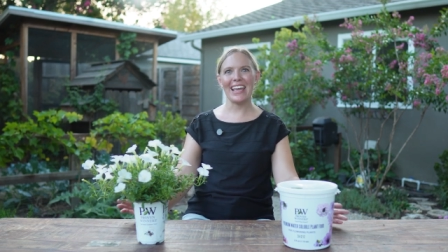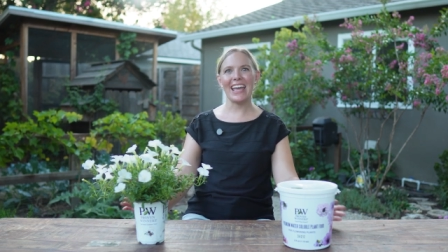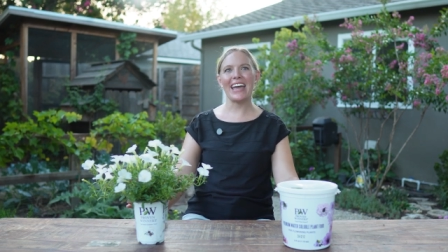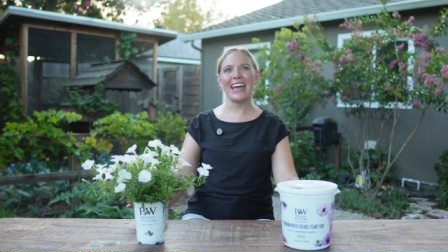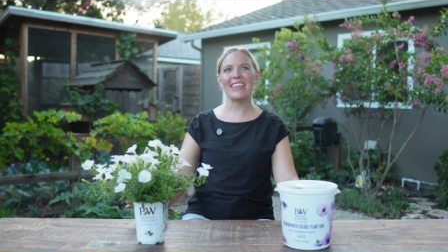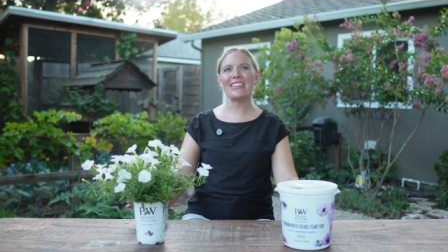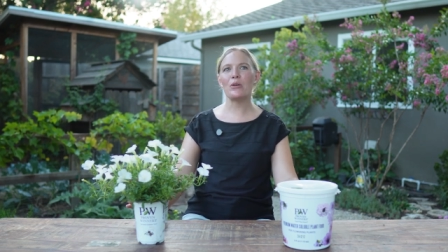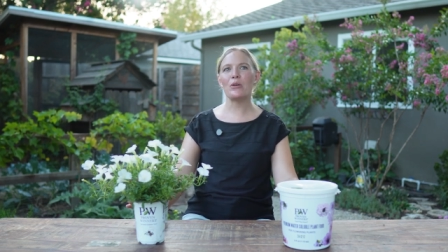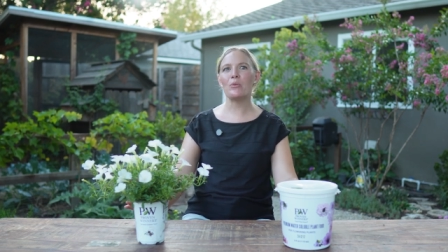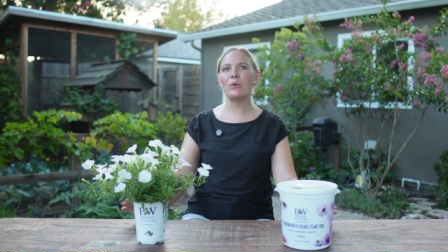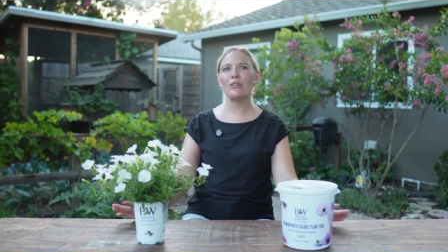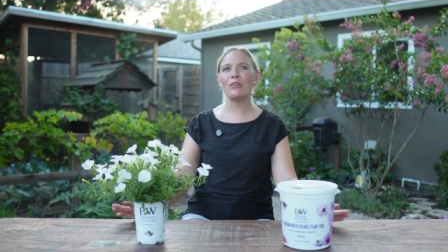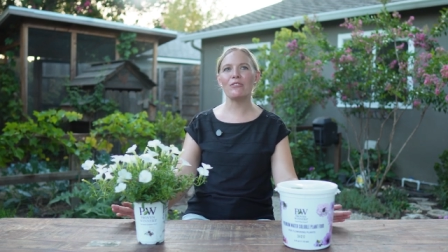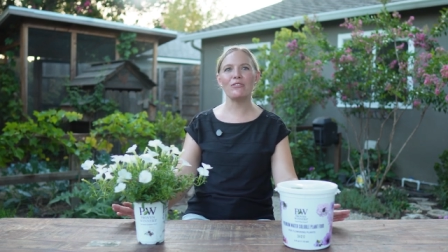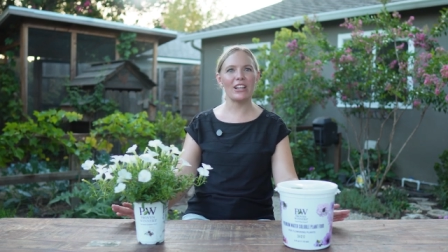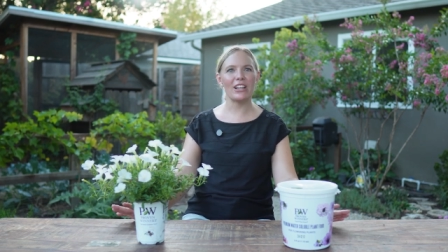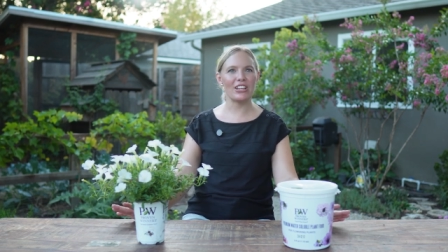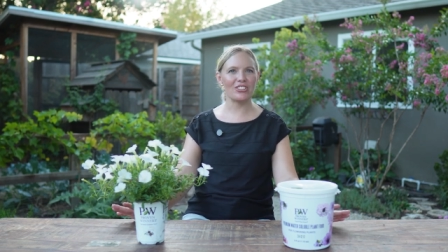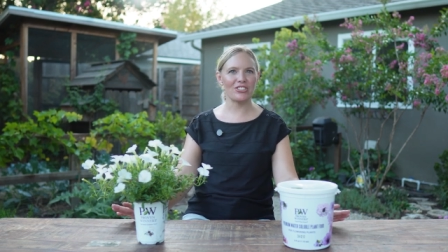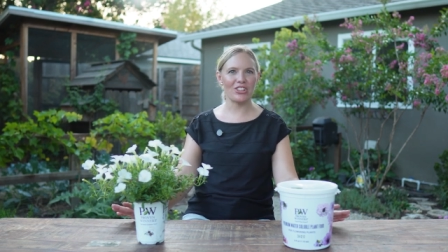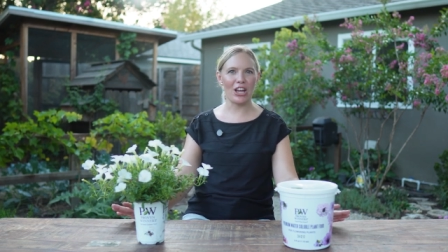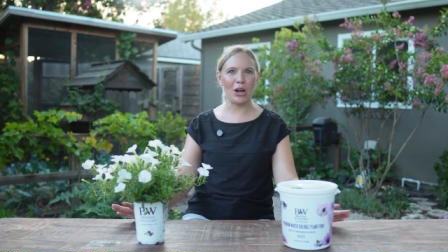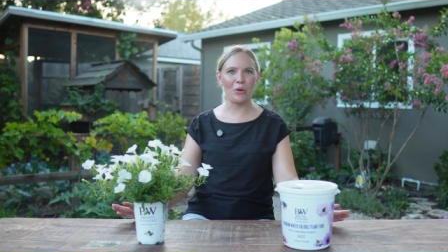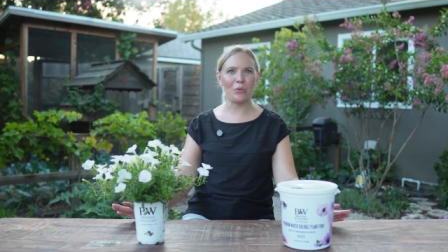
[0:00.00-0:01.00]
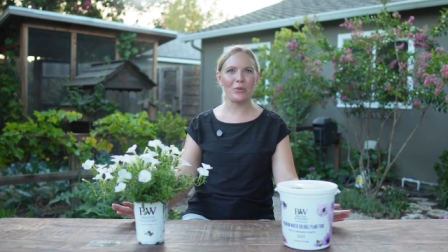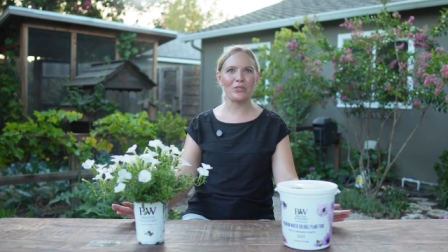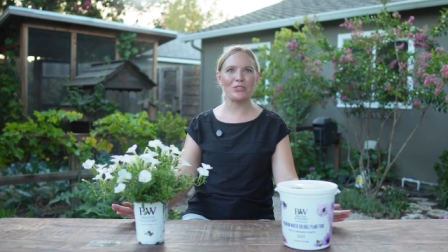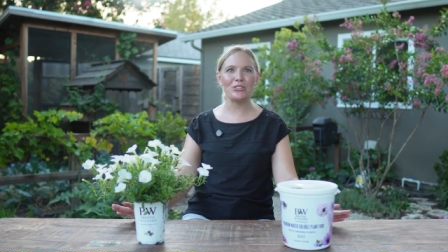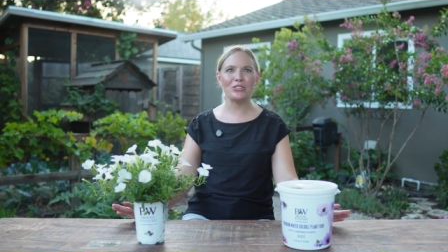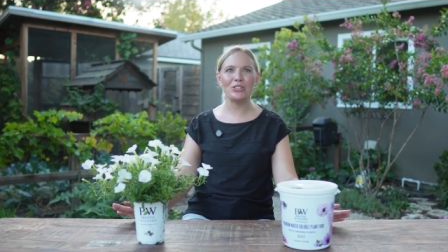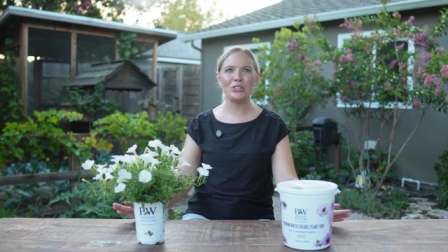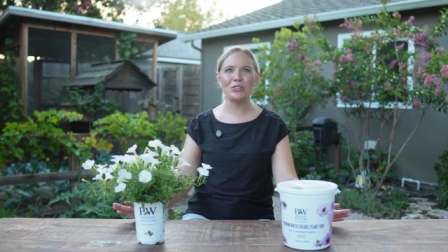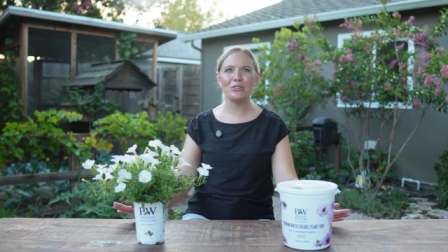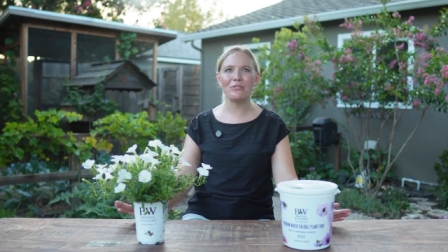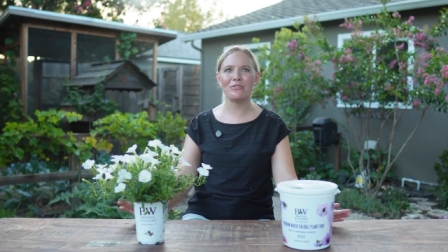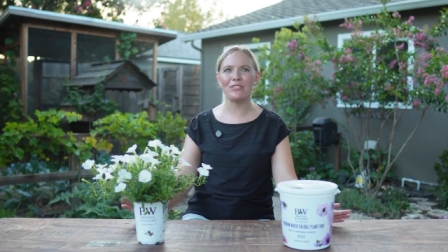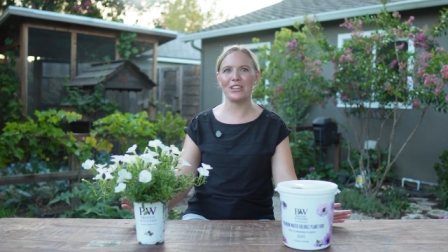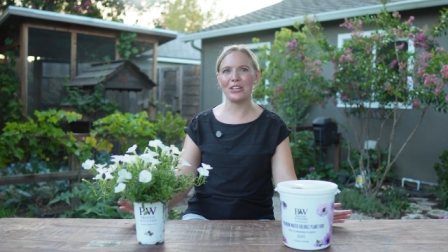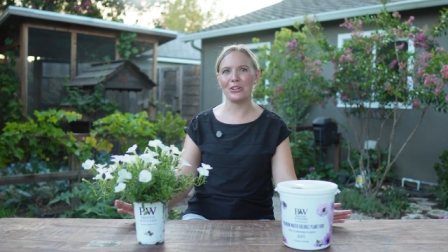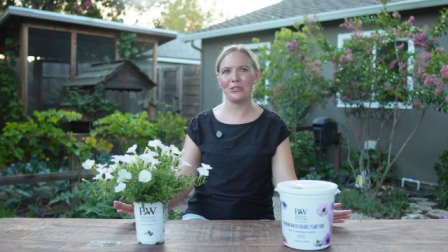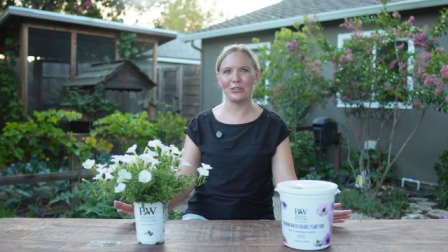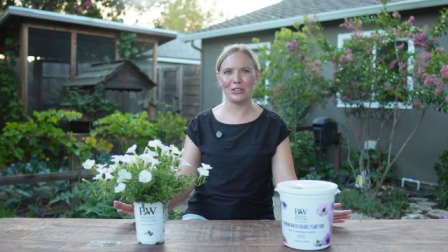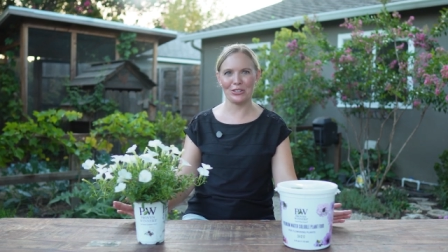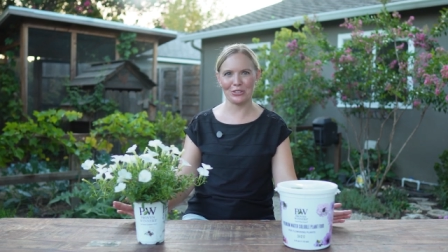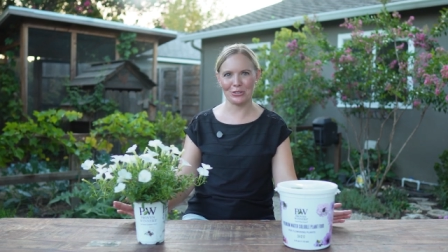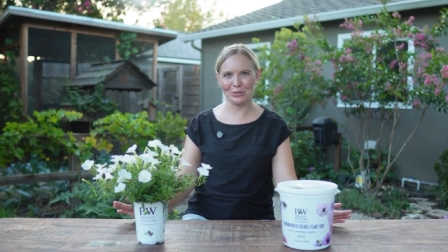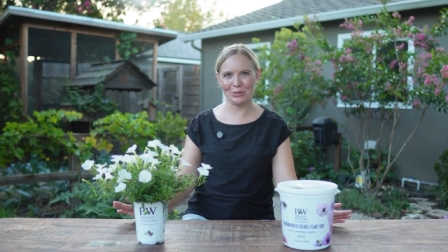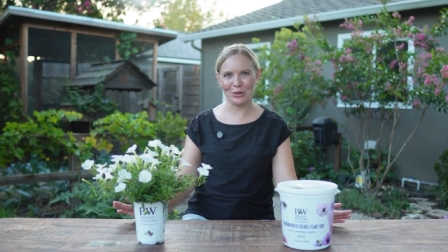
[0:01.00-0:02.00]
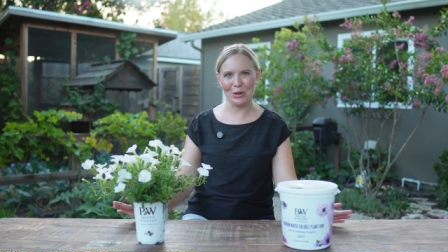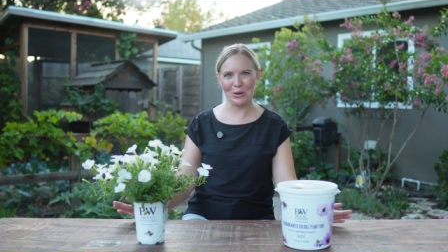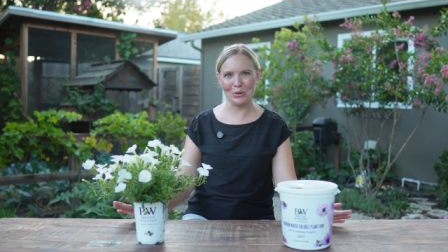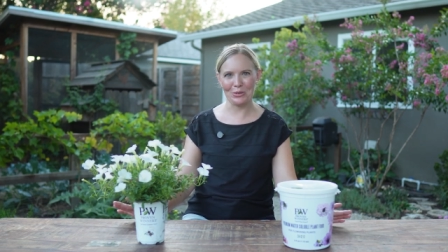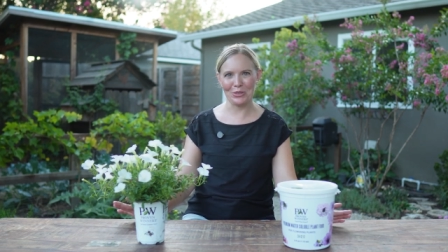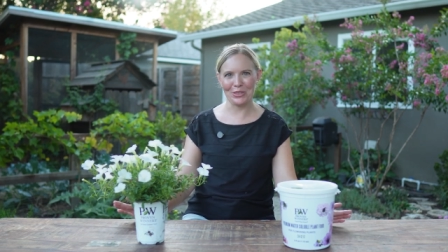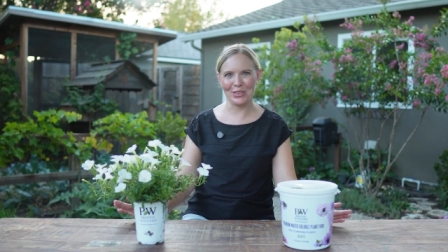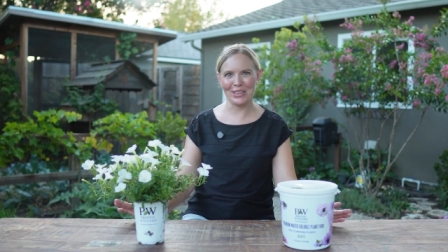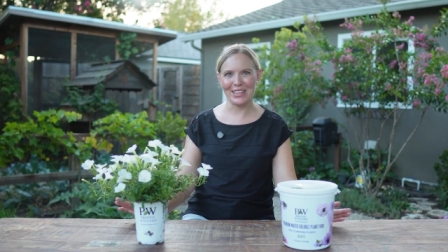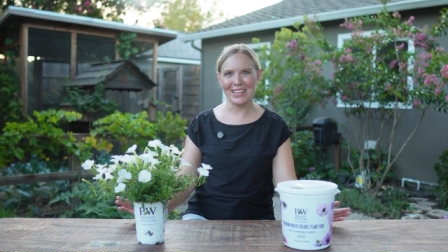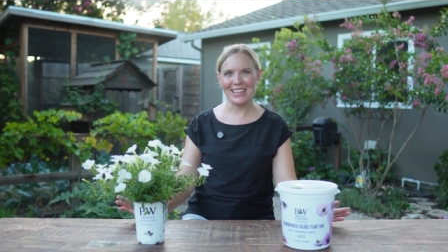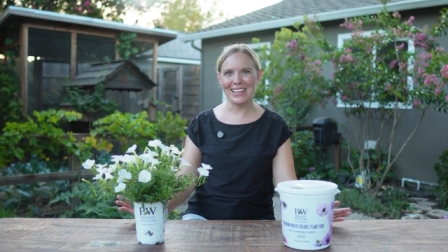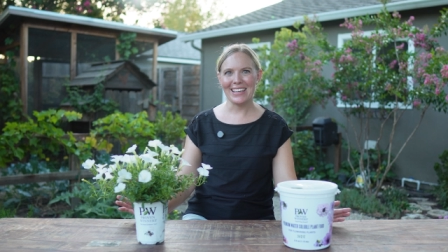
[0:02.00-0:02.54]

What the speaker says: and they will flush out with new vigorous growth.